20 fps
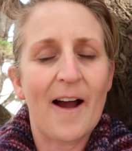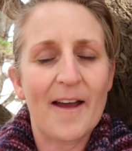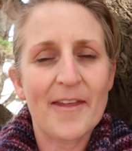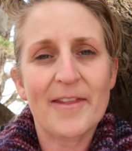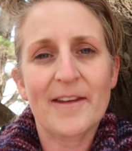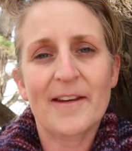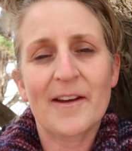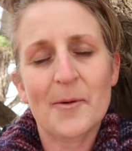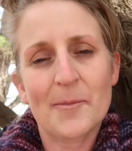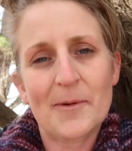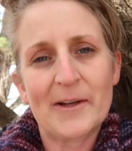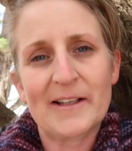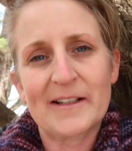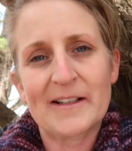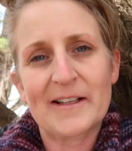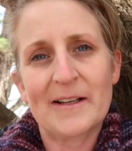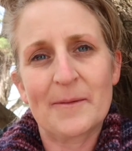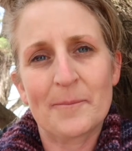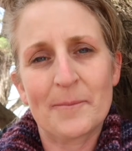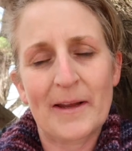I think I'm going
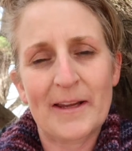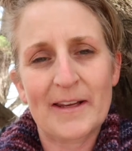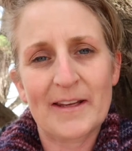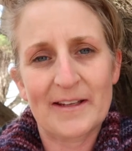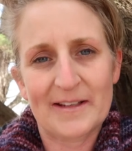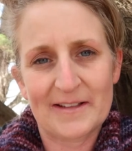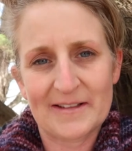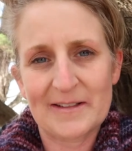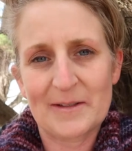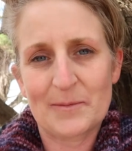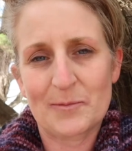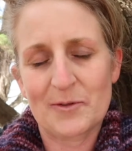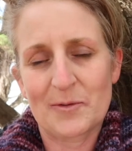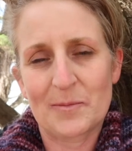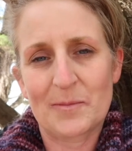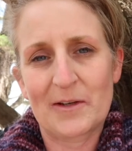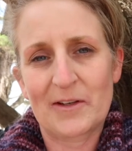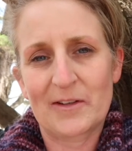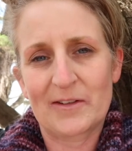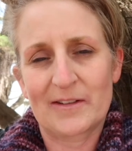to make an
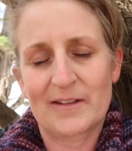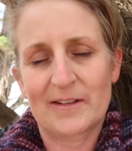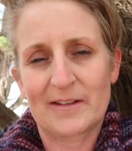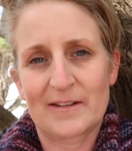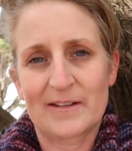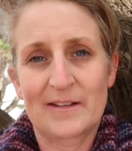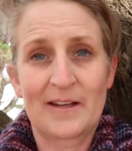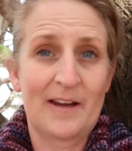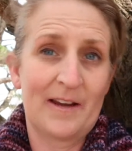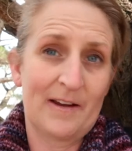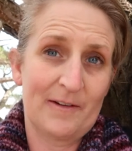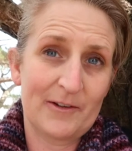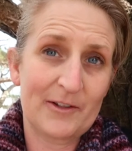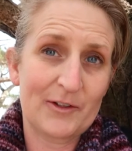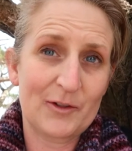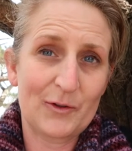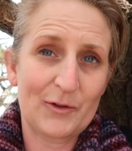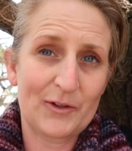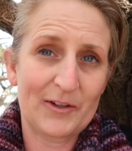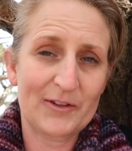exception because it's
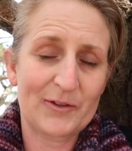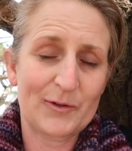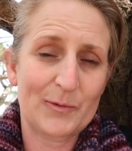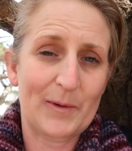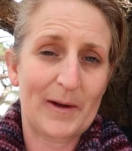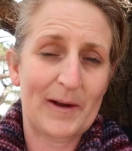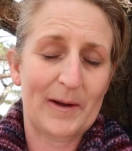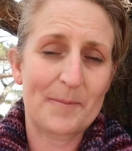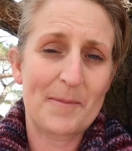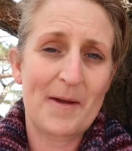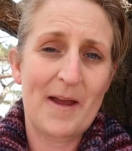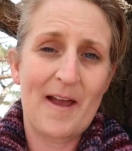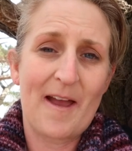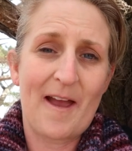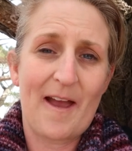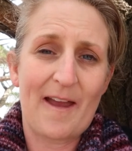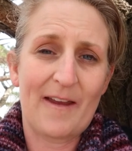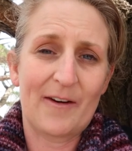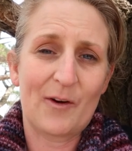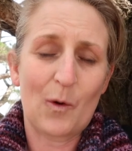Victoria Schwab.
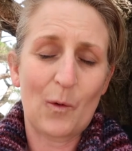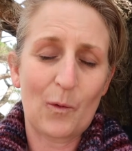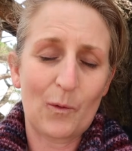And